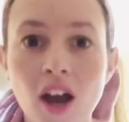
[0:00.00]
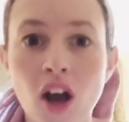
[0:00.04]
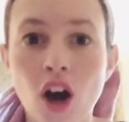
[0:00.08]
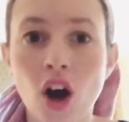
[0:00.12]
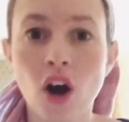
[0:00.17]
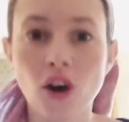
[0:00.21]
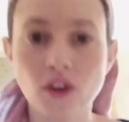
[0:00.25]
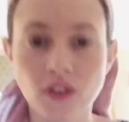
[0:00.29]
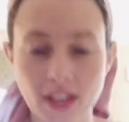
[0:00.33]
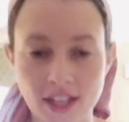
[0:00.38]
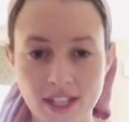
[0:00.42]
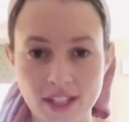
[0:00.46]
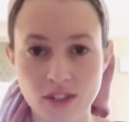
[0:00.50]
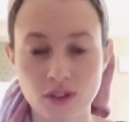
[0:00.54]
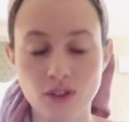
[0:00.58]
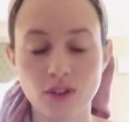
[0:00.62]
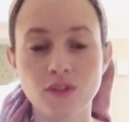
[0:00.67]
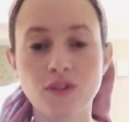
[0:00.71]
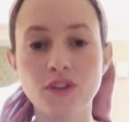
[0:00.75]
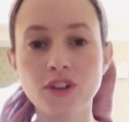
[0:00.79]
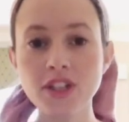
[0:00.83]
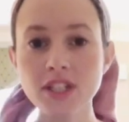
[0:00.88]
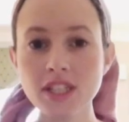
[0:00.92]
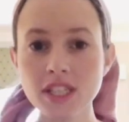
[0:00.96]
Okay, so the
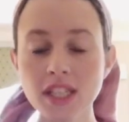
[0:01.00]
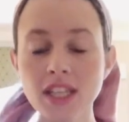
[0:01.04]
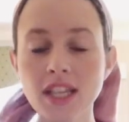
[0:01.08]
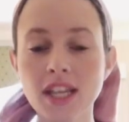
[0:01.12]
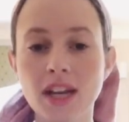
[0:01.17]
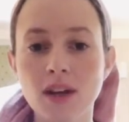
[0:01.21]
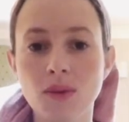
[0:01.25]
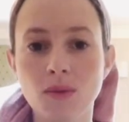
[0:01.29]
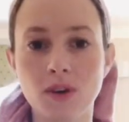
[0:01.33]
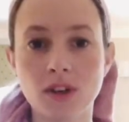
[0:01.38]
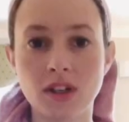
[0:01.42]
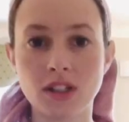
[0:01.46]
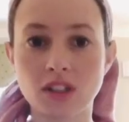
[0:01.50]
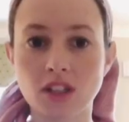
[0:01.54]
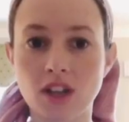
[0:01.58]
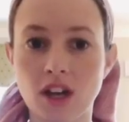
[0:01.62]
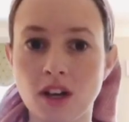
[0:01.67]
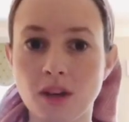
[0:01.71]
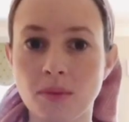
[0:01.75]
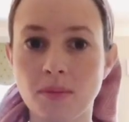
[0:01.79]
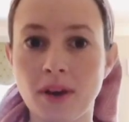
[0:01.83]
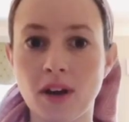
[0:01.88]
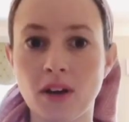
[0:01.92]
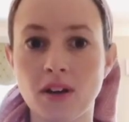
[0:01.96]
first thing that I want to
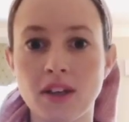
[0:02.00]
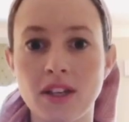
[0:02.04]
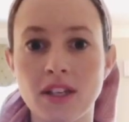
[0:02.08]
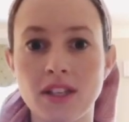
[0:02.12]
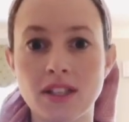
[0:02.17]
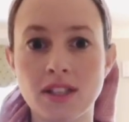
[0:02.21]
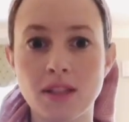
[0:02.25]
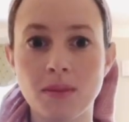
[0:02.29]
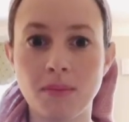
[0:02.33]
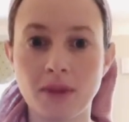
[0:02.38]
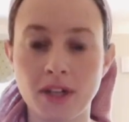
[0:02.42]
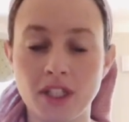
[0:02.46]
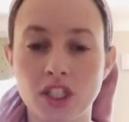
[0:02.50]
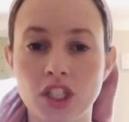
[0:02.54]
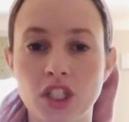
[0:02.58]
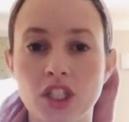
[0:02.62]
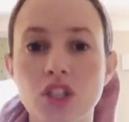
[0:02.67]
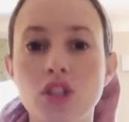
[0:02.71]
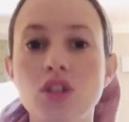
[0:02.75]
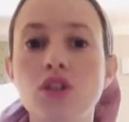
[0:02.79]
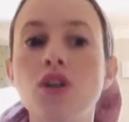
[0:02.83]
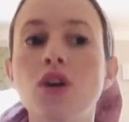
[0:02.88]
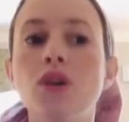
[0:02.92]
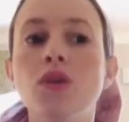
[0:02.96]
talk about is the budget.
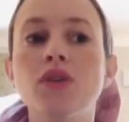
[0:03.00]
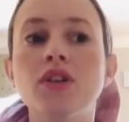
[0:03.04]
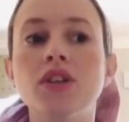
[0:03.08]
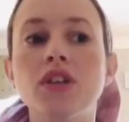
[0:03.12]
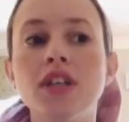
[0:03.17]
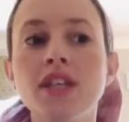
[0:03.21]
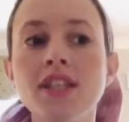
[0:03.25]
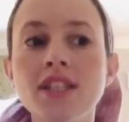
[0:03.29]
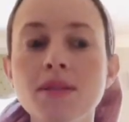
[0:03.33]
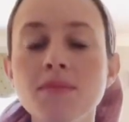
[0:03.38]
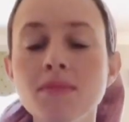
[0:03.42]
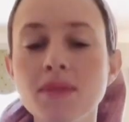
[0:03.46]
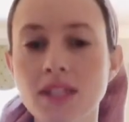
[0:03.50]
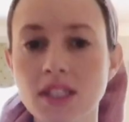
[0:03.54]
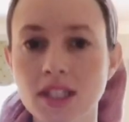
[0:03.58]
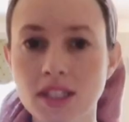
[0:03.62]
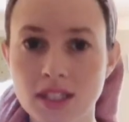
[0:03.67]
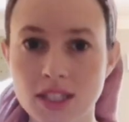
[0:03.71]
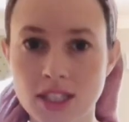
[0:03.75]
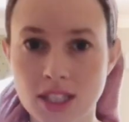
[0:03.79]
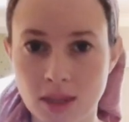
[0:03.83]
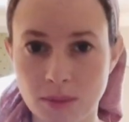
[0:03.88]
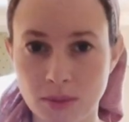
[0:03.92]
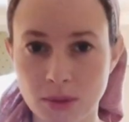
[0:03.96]
So there is a
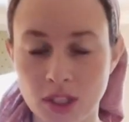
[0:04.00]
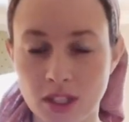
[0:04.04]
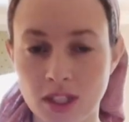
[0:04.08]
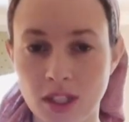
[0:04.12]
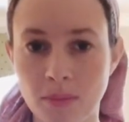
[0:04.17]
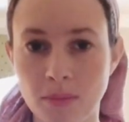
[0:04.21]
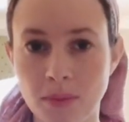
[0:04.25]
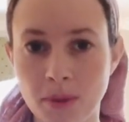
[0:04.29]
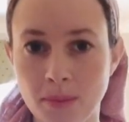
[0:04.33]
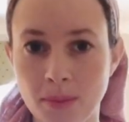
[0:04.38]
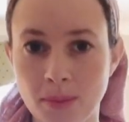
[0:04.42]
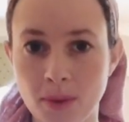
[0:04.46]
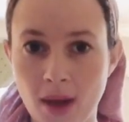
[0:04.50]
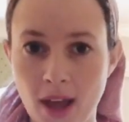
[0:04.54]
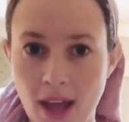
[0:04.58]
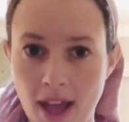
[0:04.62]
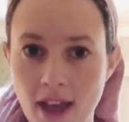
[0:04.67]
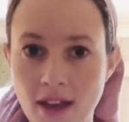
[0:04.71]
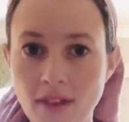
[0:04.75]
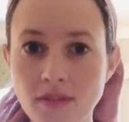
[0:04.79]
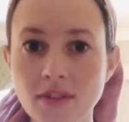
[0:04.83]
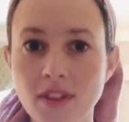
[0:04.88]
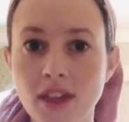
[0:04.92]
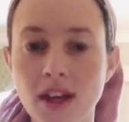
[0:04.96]
misconception that people
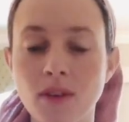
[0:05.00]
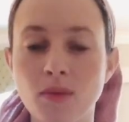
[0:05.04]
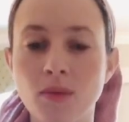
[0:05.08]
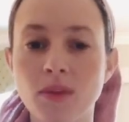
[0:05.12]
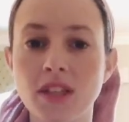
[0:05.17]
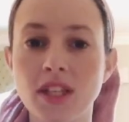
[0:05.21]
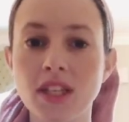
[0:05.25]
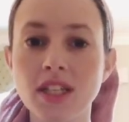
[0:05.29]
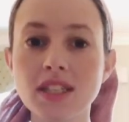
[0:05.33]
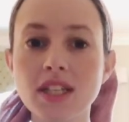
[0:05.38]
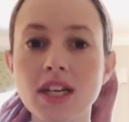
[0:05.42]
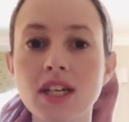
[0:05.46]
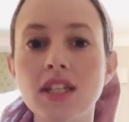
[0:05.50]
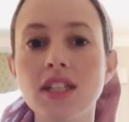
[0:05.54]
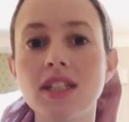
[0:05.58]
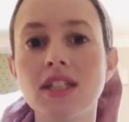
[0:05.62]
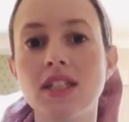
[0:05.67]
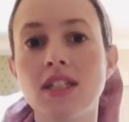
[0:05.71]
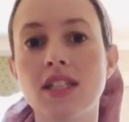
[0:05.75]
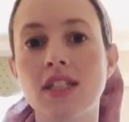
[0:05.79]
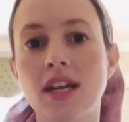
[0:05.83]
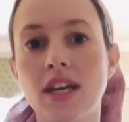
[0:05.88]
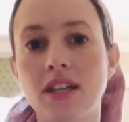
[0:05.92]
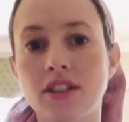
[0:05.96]
have that when they tell a
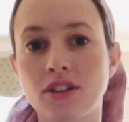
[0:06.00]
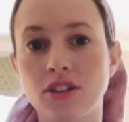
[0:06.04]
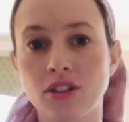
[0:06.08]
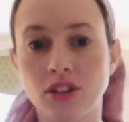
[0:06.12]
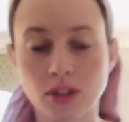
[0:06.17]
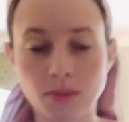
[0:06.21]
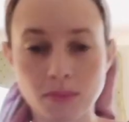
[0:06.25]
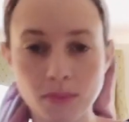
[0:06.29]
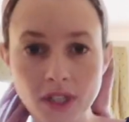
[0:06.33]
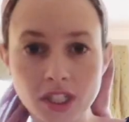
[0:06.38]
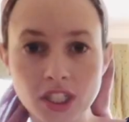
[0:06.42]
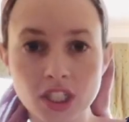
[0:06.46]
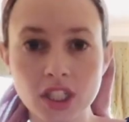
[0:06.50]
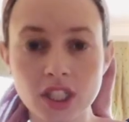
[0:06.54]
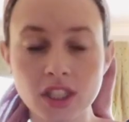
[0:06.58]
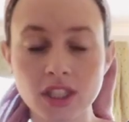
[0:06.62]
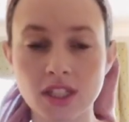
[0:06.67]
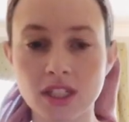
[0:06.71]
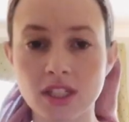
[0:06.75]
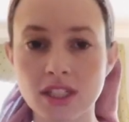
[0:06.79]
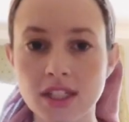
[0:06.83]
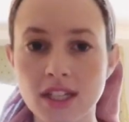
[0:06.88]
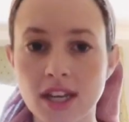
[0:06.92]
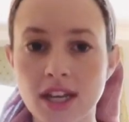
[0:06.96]
designer their budget, the
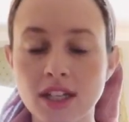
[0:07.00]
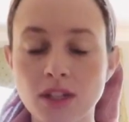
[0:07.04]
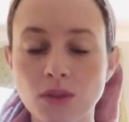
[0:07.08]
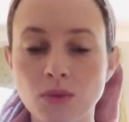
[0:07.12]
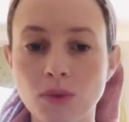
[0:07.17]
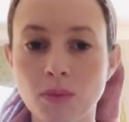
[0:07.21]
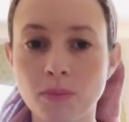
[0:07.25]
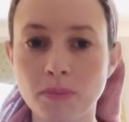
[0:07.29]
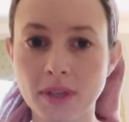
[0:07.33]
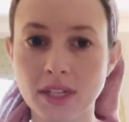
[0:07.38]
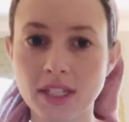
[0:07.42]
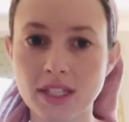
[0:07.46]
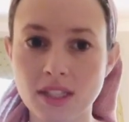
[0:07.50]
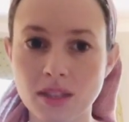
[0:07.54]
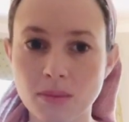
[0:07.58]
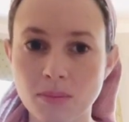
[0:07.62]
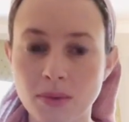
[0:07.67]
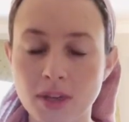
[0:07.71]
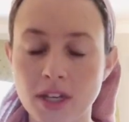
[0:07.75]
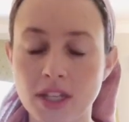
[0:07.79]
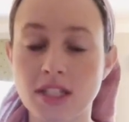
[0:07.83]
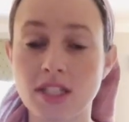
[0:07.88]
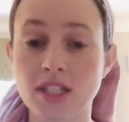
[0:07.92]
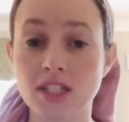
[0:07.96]
designer will base the
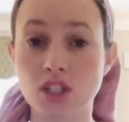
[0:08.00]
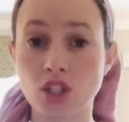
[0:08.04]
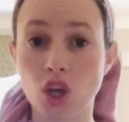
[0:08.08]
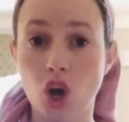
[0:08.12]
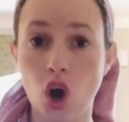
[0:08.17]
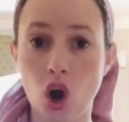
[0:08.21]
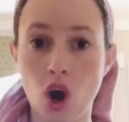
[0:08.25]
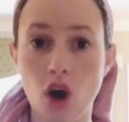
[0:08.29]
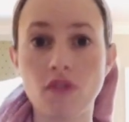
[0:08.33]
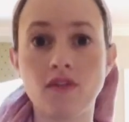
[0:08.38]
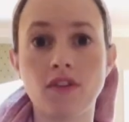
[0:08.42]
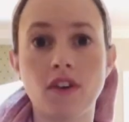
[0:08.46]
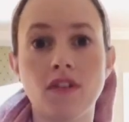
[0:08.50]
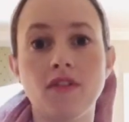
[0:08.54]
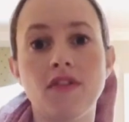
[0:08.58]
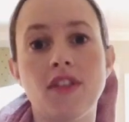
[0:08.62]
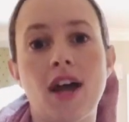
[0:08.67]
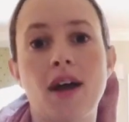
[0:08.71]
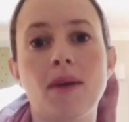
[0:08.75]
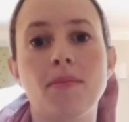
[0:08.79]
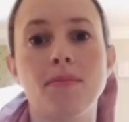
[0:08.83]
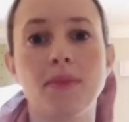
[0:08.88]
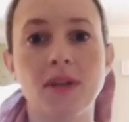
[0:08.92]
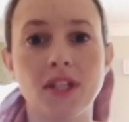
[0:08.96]
prices off of
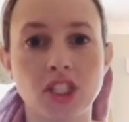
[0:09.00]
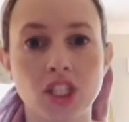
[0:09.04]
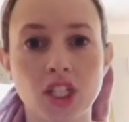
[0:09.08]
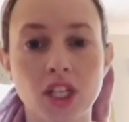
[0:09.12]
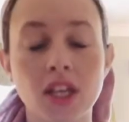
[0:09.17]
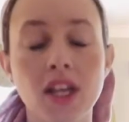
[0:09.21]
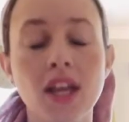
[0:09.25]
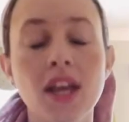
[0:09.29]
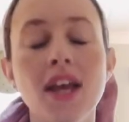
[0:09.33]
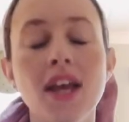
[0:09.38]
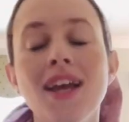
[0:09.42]
that budget.